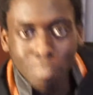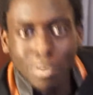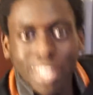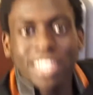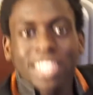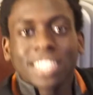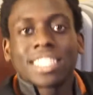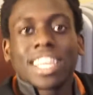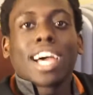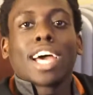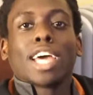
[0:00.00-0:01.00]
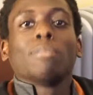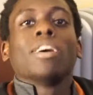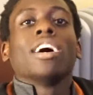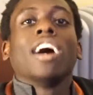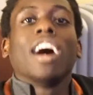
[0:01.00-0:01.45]
But this time,
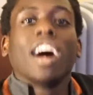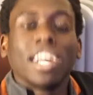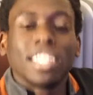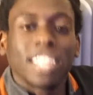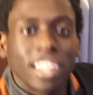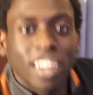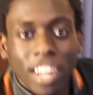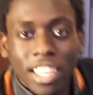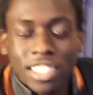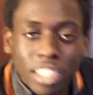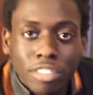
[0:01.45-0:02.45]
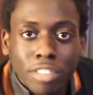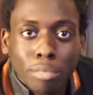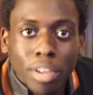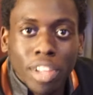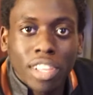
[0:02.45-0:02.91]
Descartes has left the
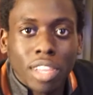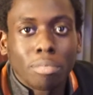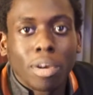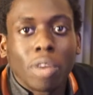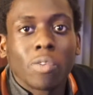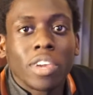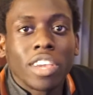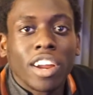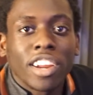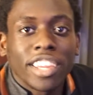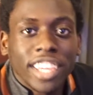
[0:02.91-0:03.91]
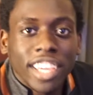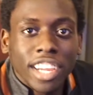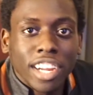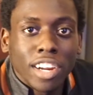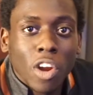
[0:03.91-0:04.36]
building, but we are
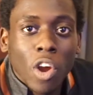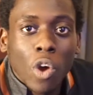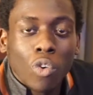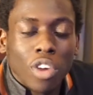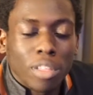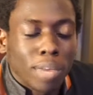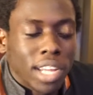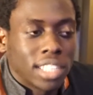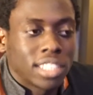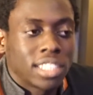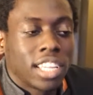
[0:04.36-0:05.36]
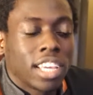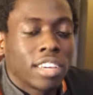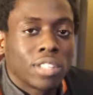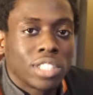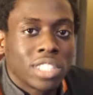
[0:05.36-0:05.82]
here with my
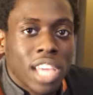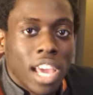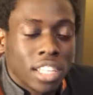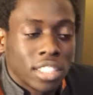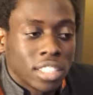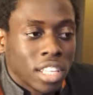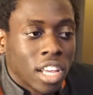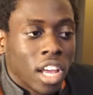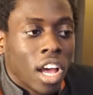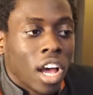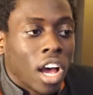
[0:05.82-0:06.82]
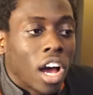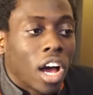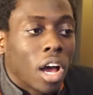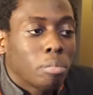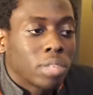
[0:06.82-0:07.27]
distinguished guest,
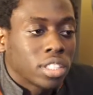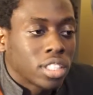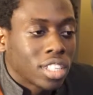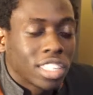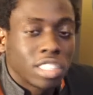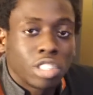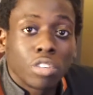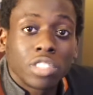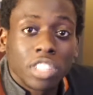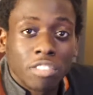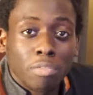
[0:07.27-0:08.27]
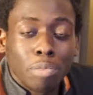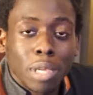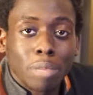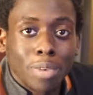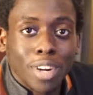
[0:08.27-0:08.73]
Mr. Joseph
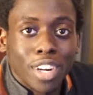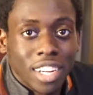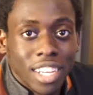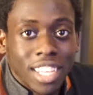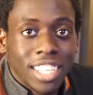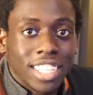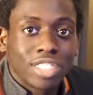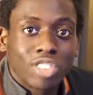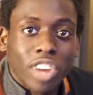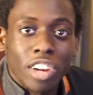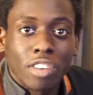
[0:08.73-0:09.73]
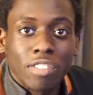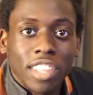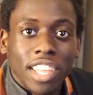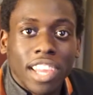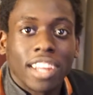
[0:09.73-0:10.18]
Pieper. He is right over
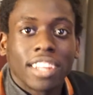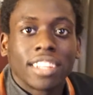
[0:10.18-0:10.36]
there.